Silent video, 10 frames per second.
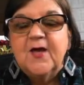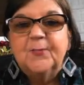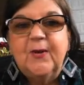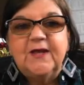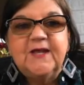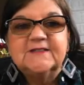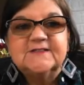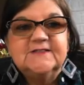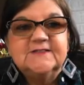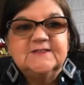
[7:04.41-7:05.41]
but
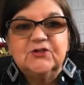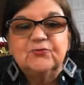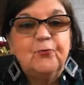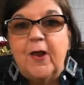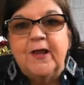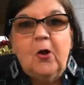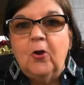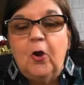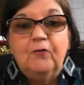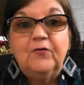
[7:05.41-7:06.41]
they're running
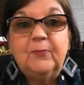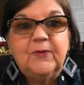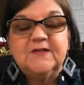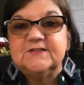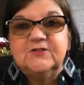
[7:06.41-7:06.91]
all over the place